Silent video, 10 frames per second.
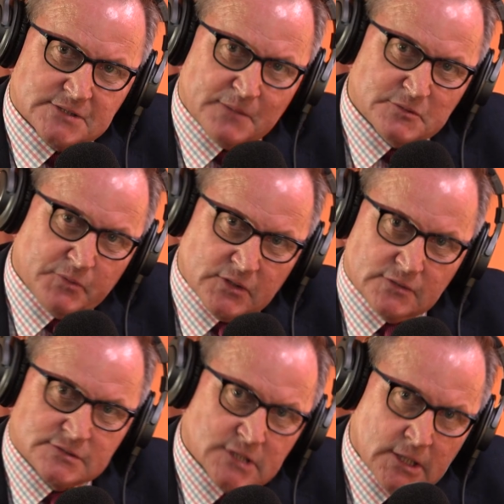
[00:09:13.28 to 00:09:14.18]
subs?
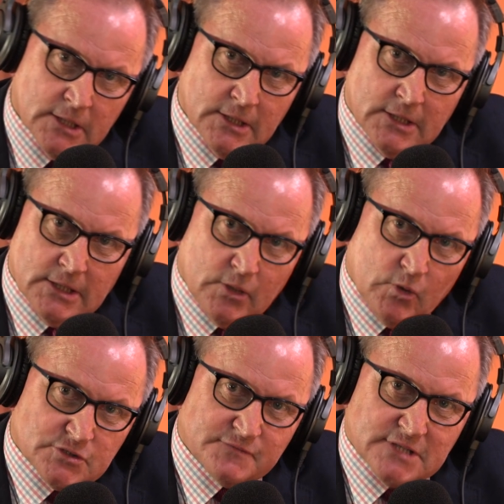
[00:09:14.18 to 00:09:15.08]
Because
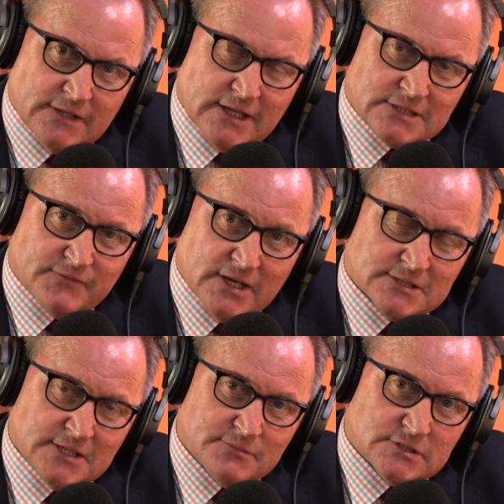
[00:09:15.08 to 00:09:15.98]
what you've said thus far
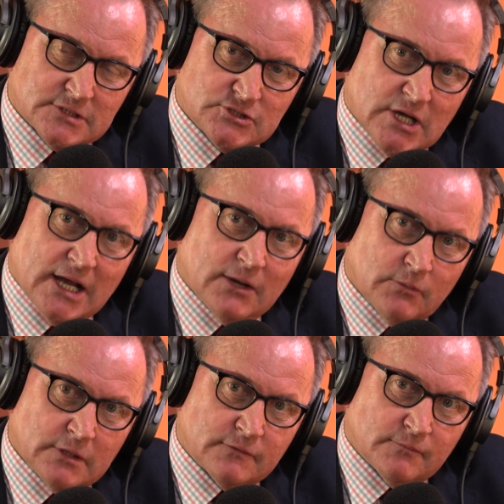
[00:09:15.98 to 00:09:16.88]
seems to jar
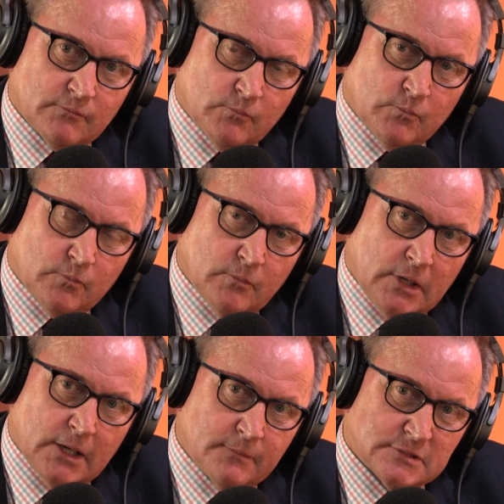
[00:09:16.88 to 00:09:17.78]
with um,